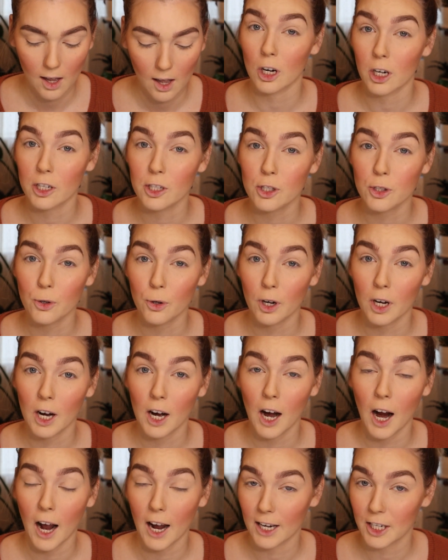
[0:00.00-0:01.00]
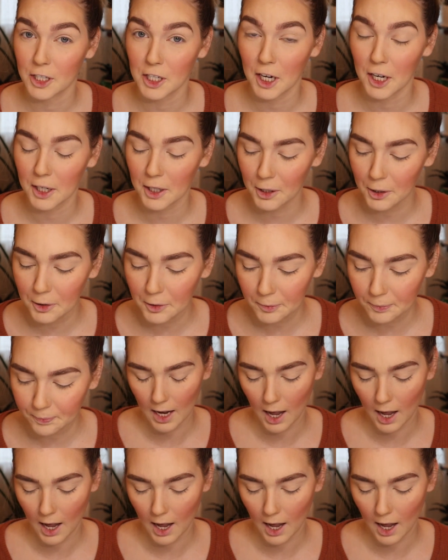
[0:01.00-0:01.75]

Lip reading: drugstore eyeshadow.